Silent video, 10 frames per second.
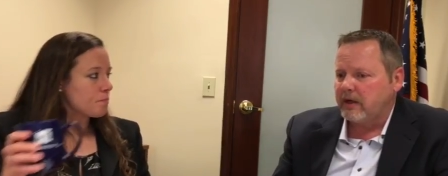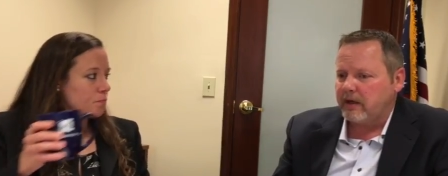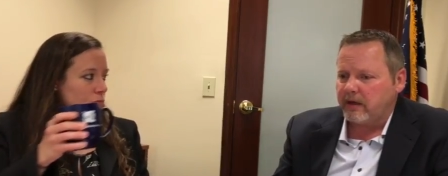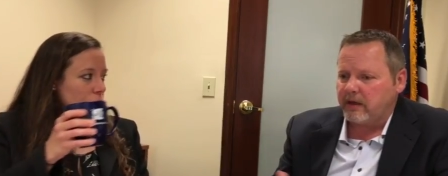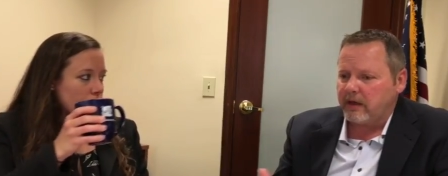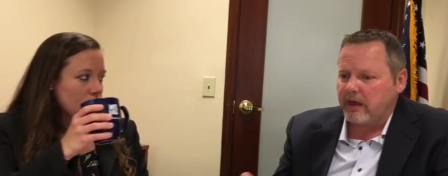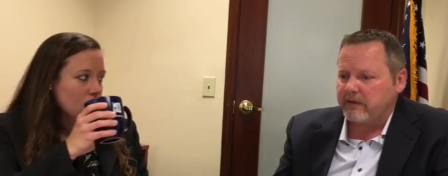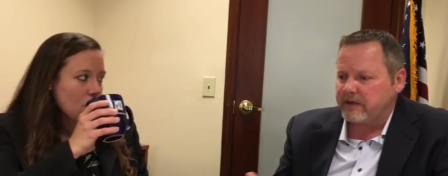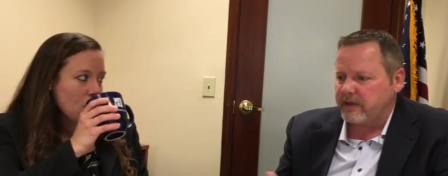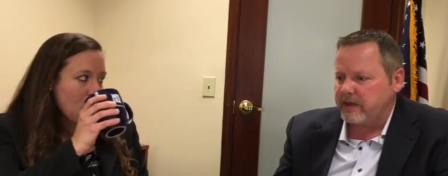Speaker 1: Uh,
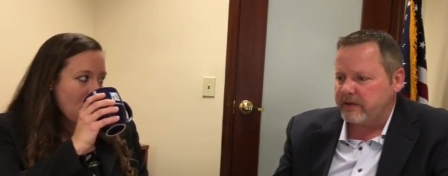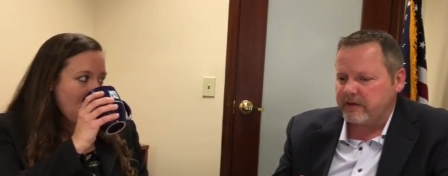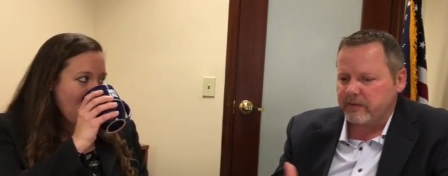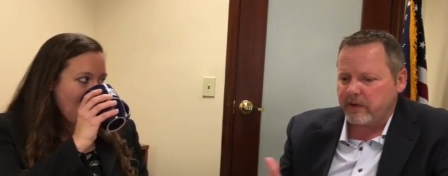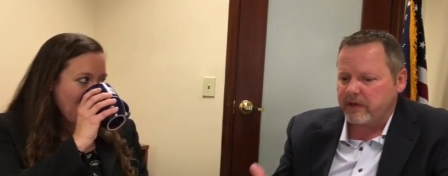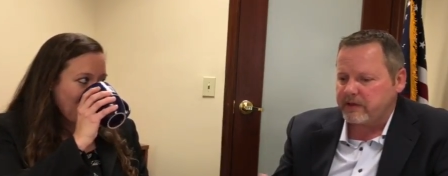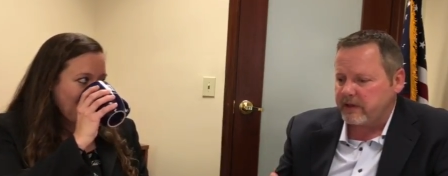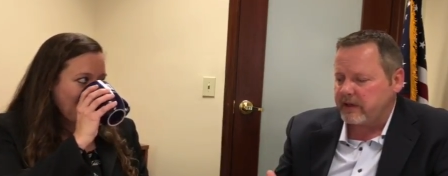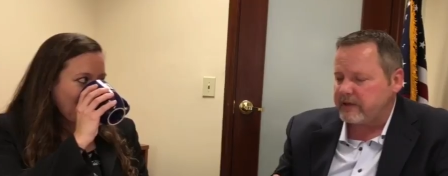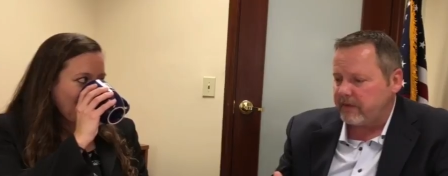obviously, the easiest way is,
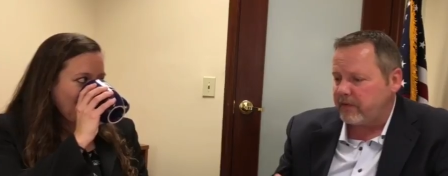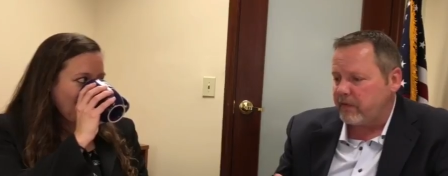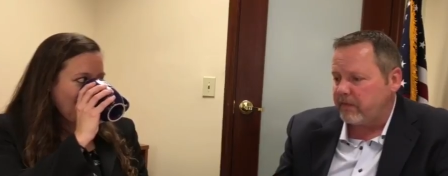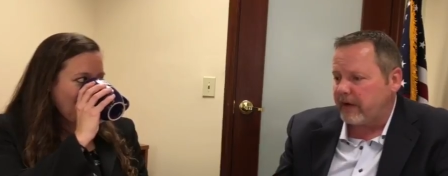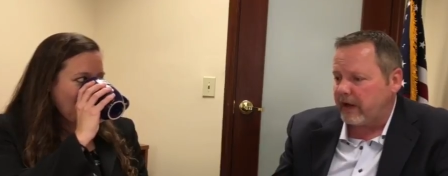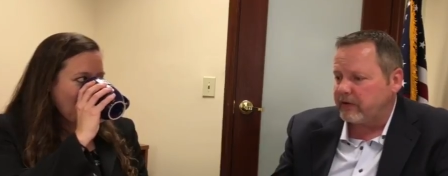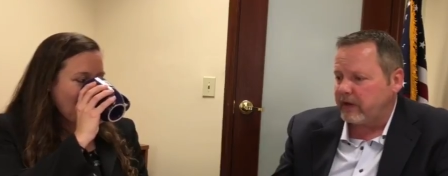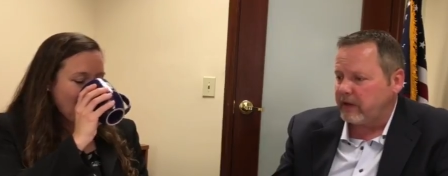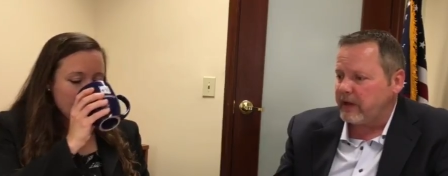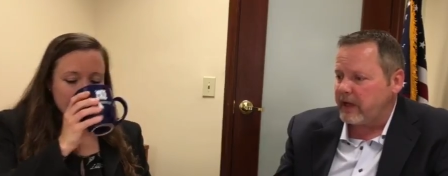is, if you filed the
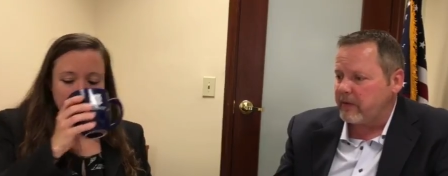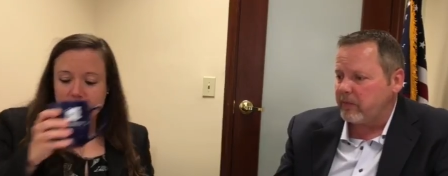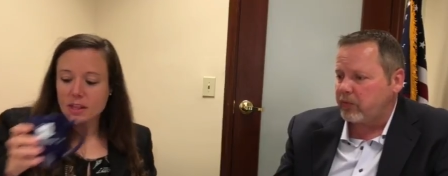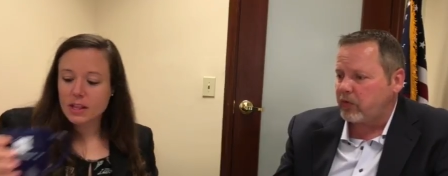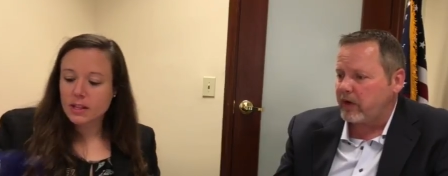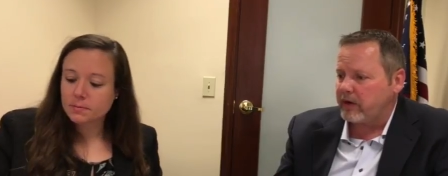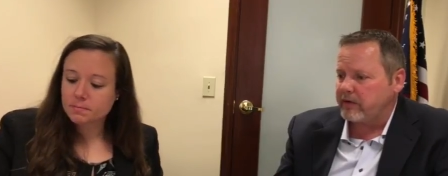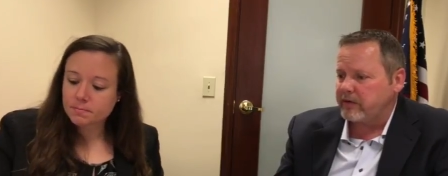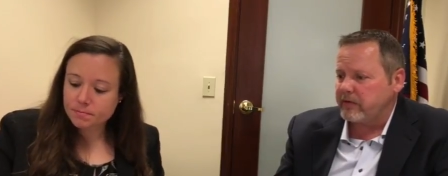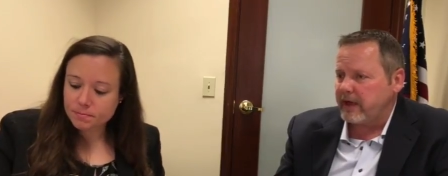claim prior
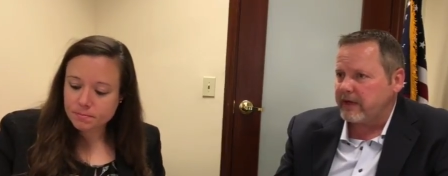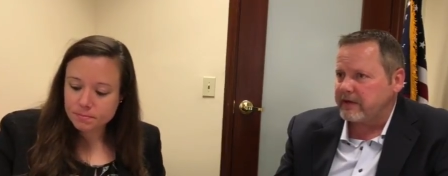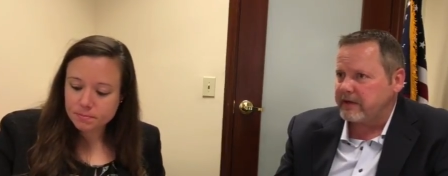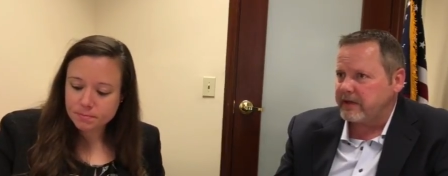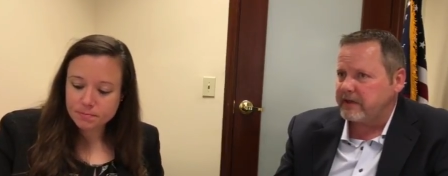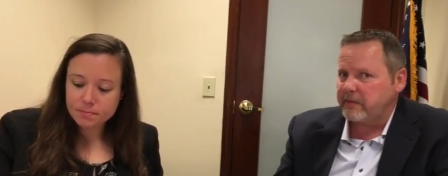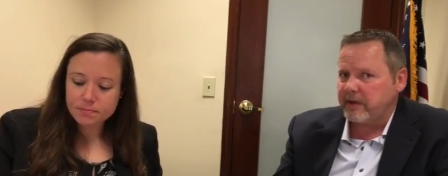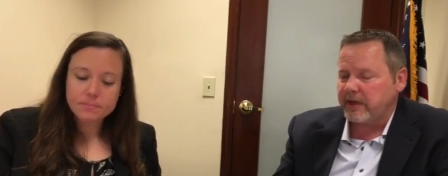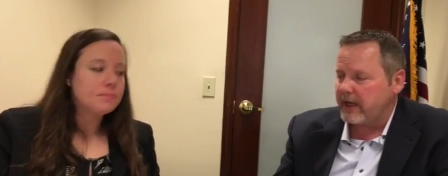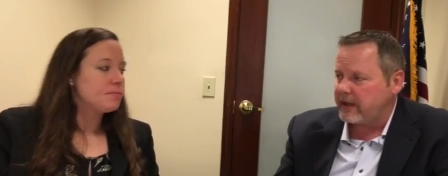to that disease
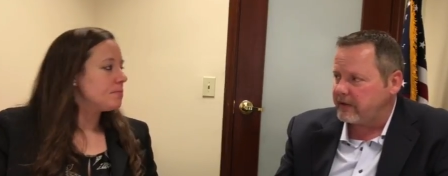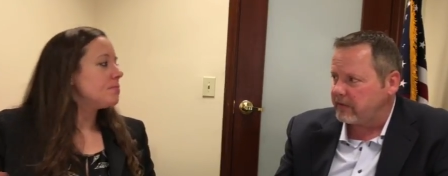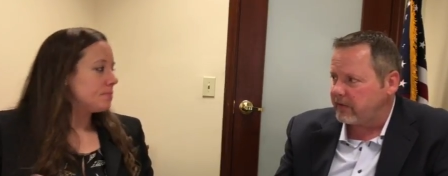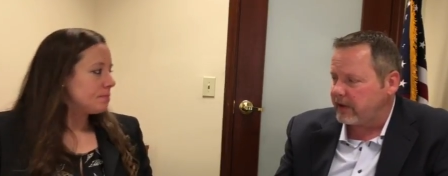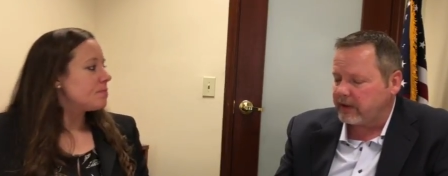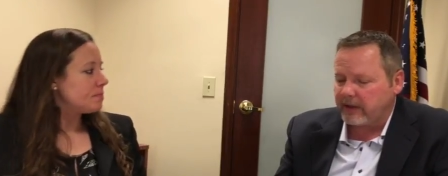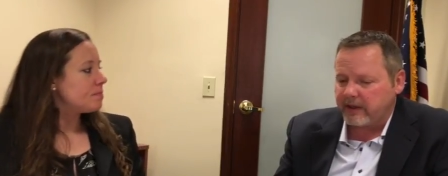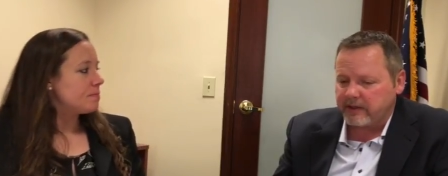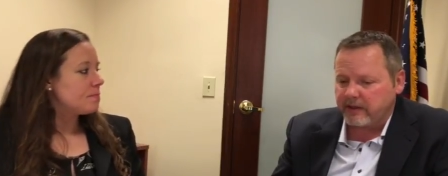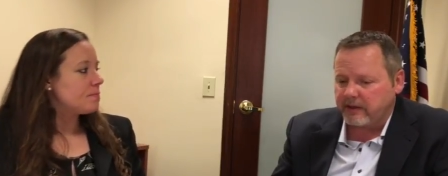being added to the
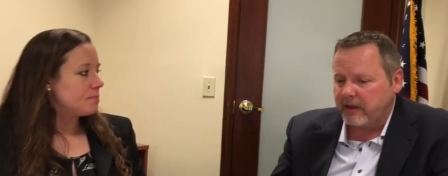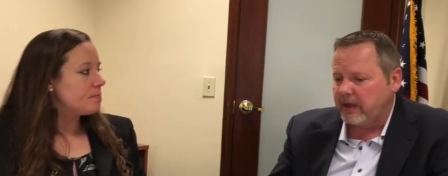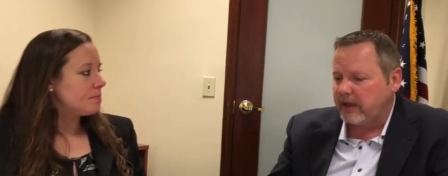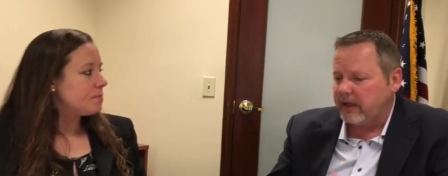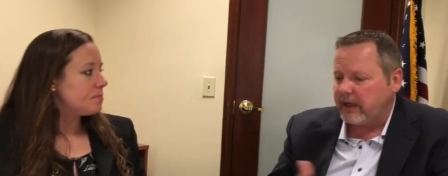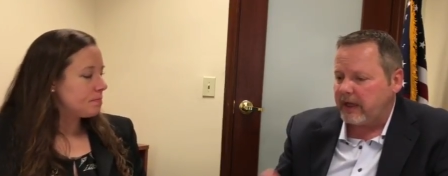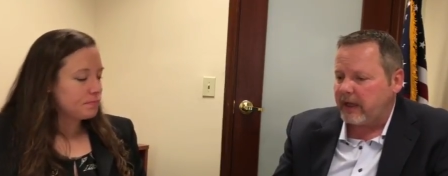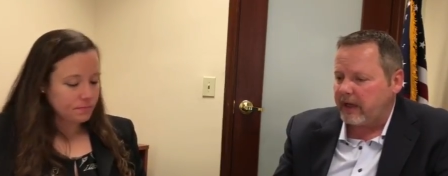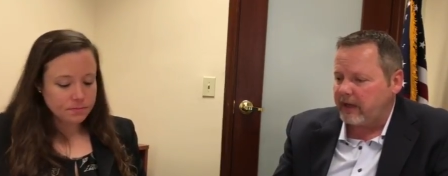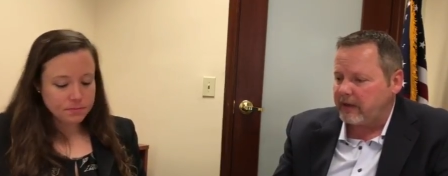regulation mm-hmm.
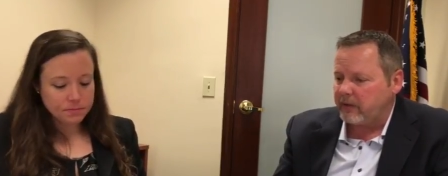and